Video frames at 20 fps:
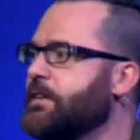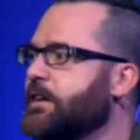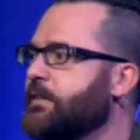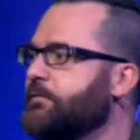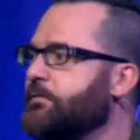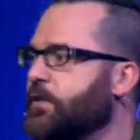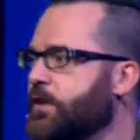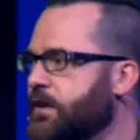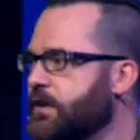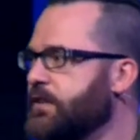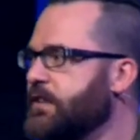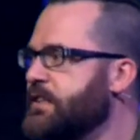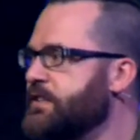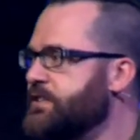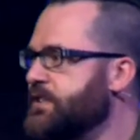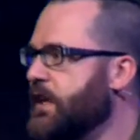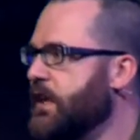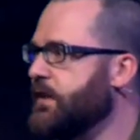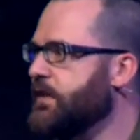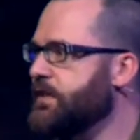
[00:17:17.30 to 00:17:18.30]
vertically
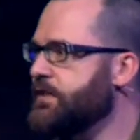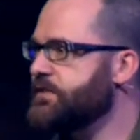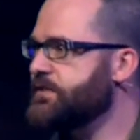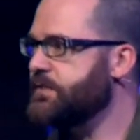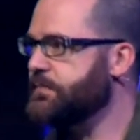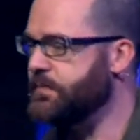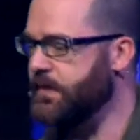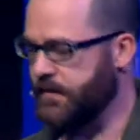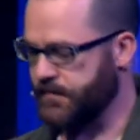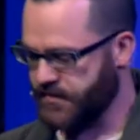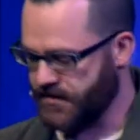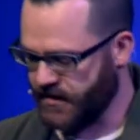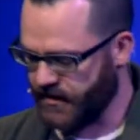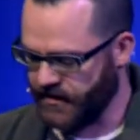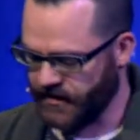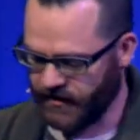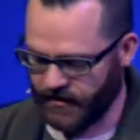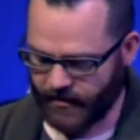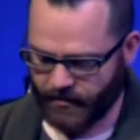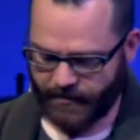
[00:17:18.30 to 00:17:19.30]
challenged. Sometimes you need
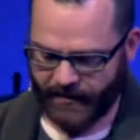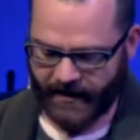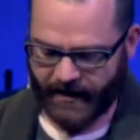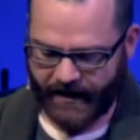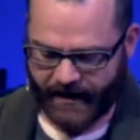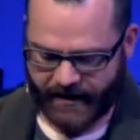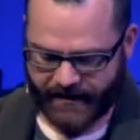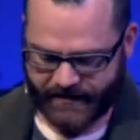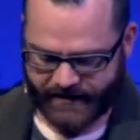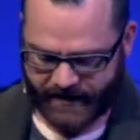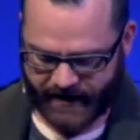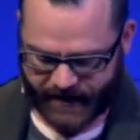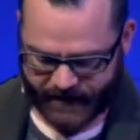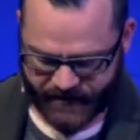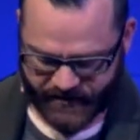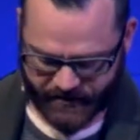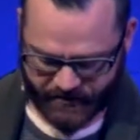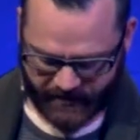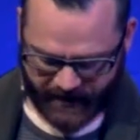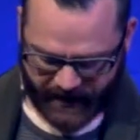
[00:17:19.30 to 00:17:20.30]
a little bit of height to have
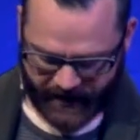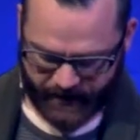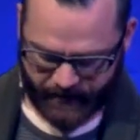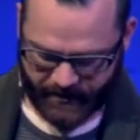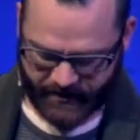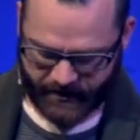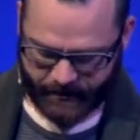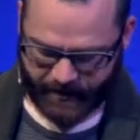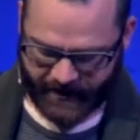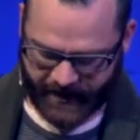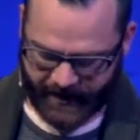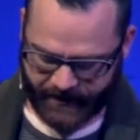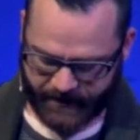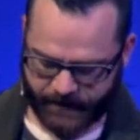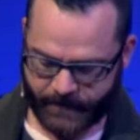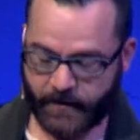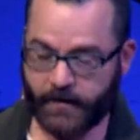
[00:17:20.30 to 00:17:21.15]
some game in the paint.